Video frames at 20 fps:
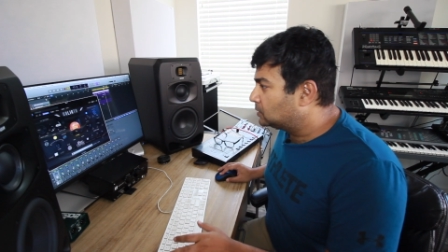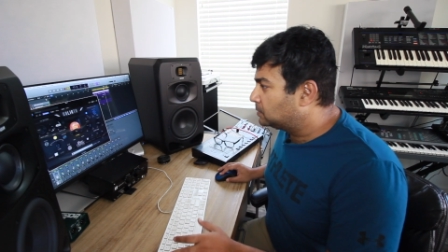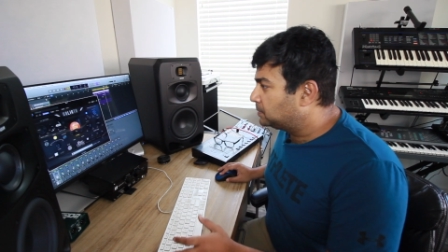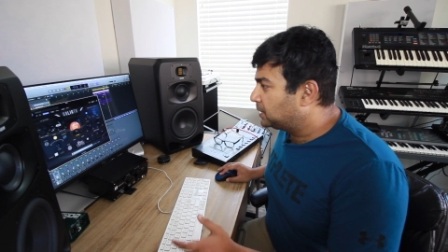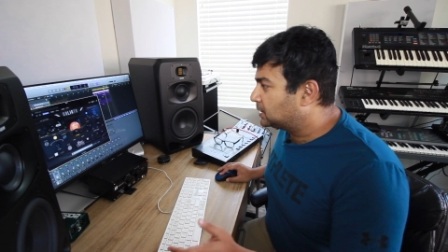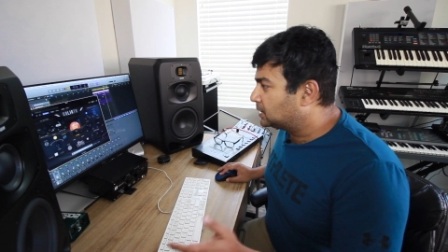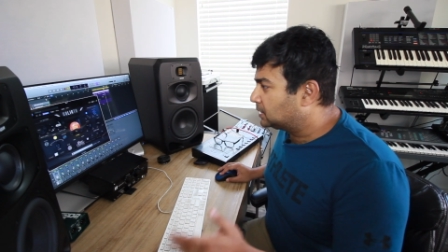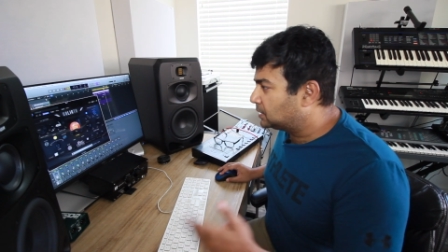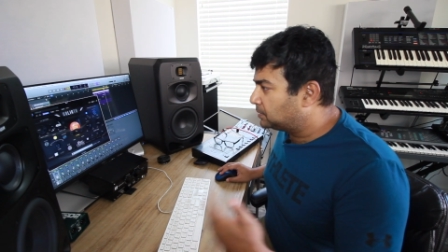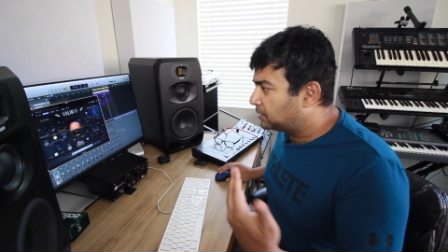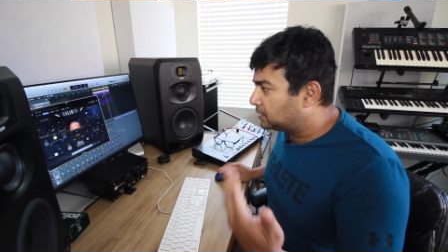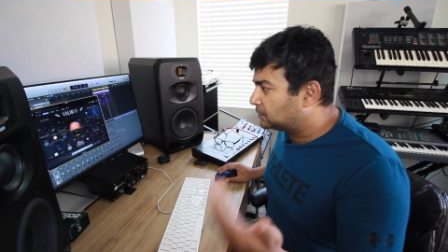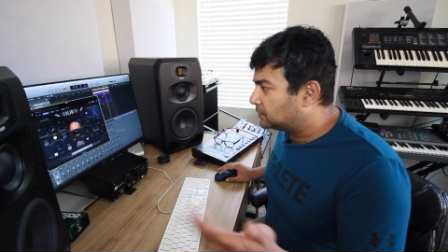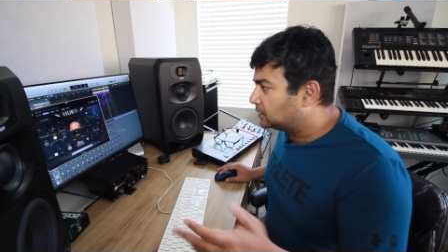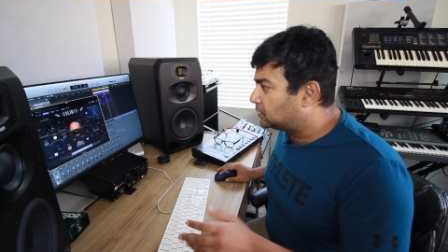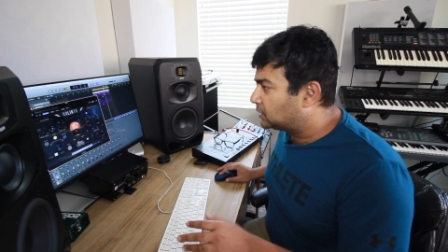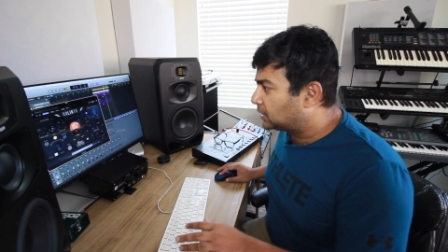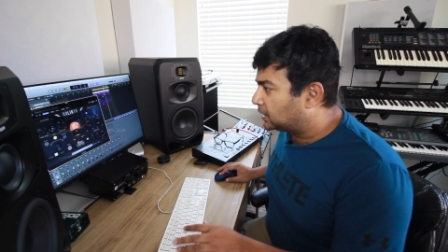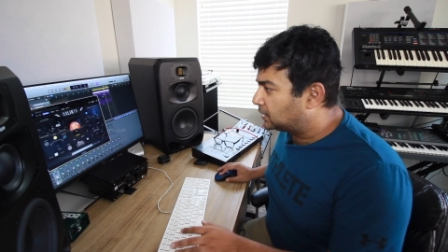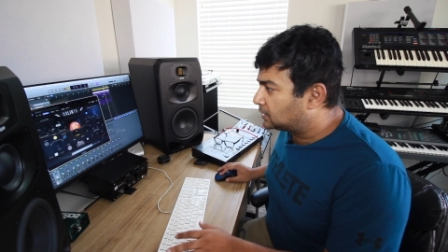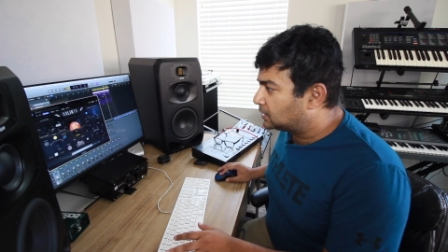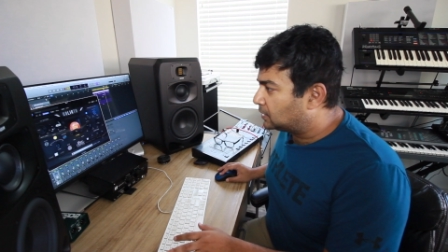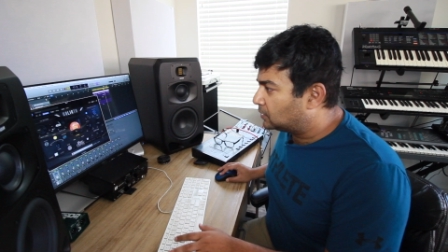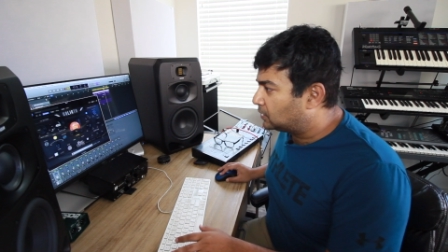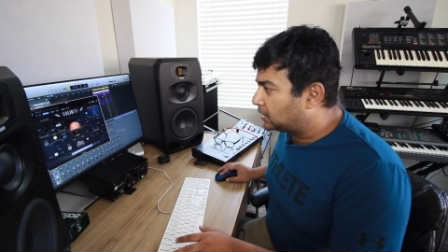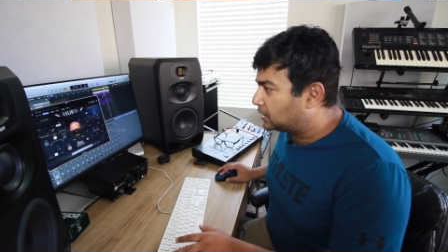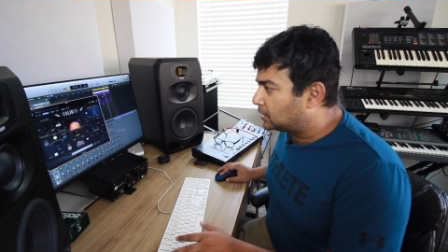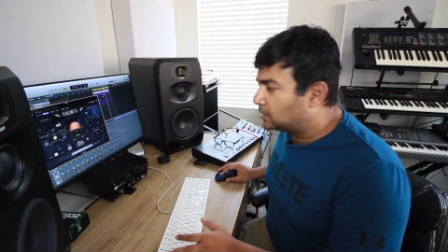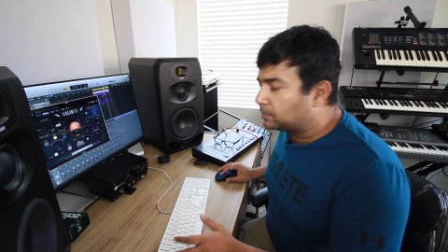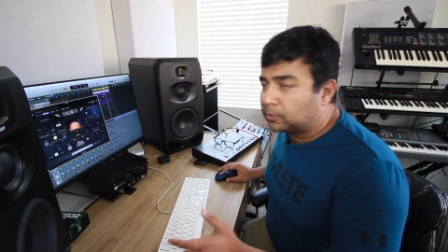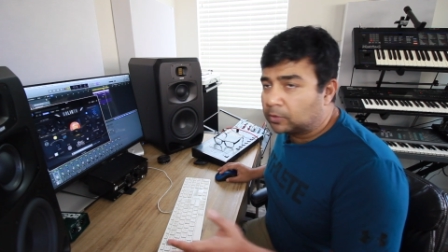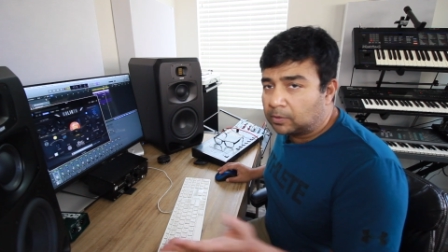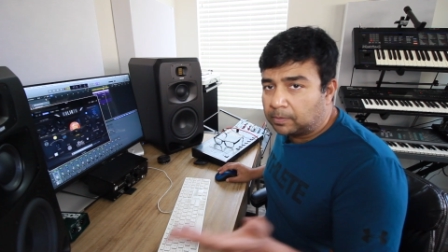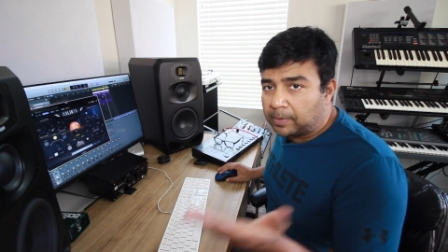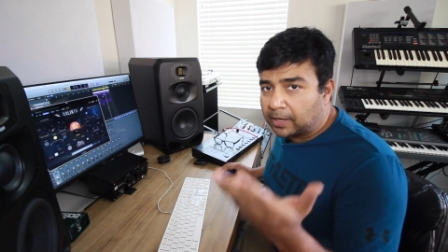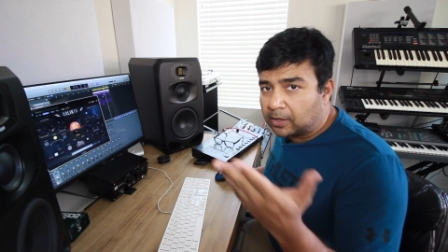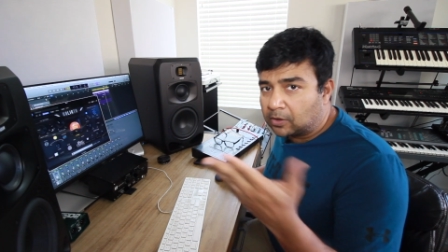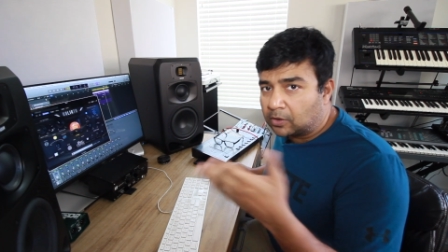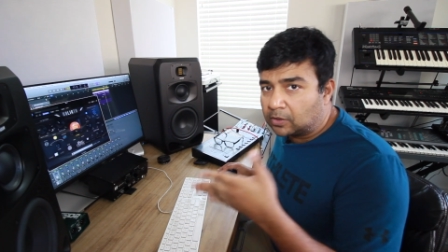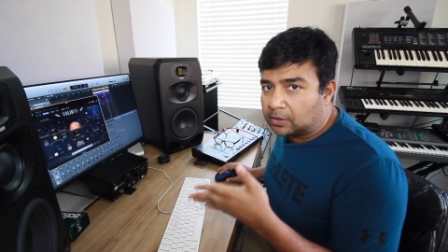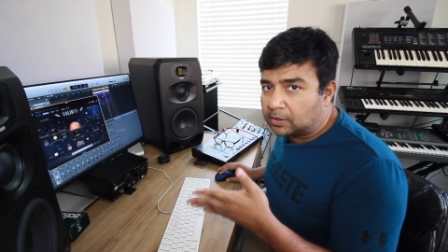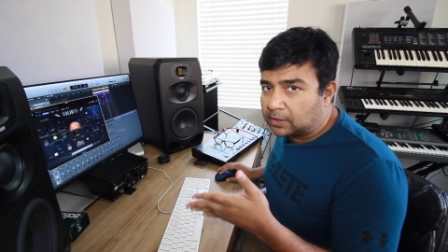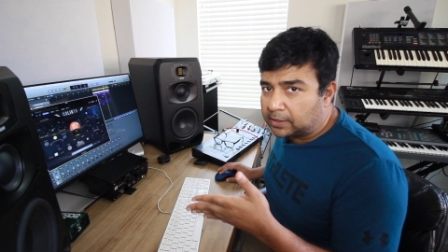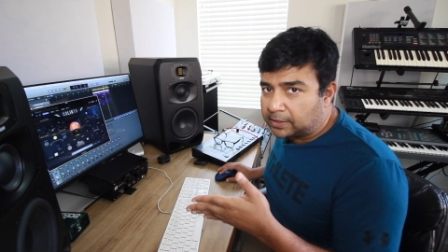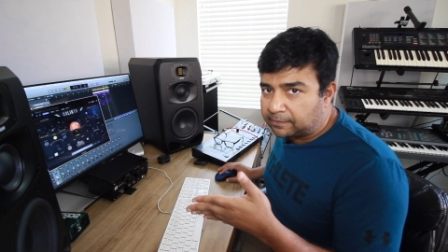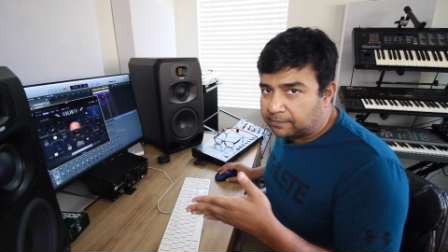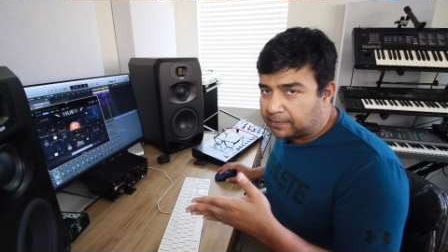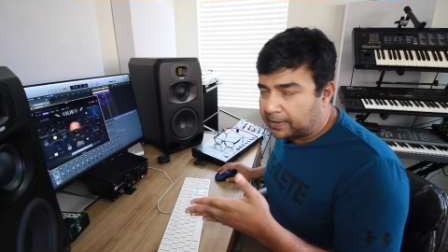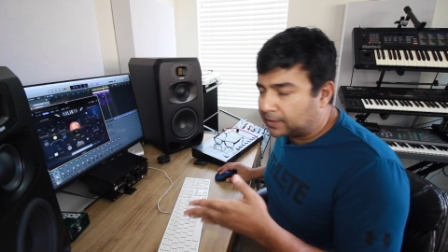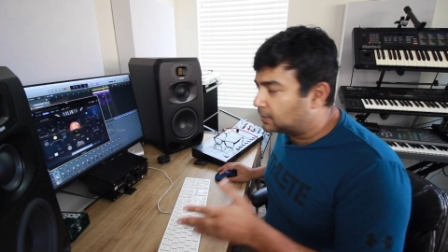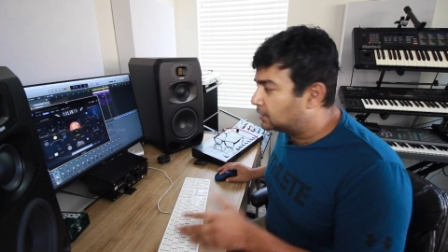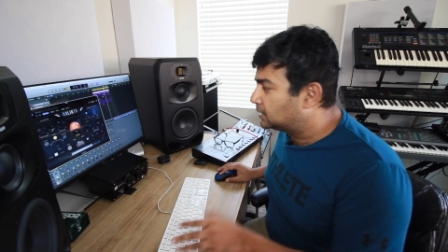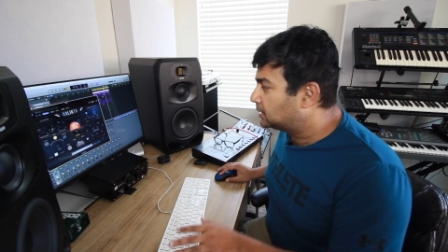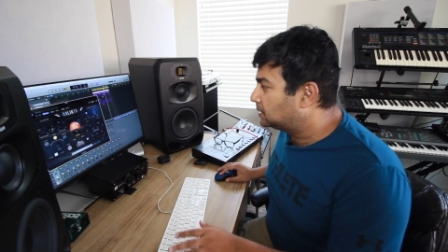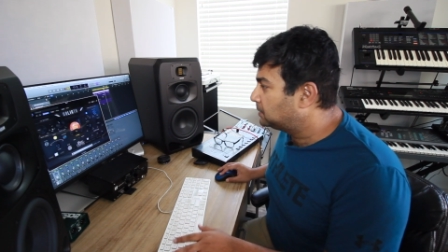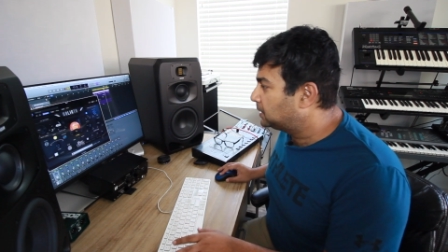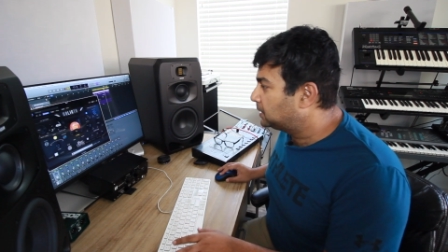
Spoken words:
to mix in a bit of the dry sound. I can pull back on the effect a little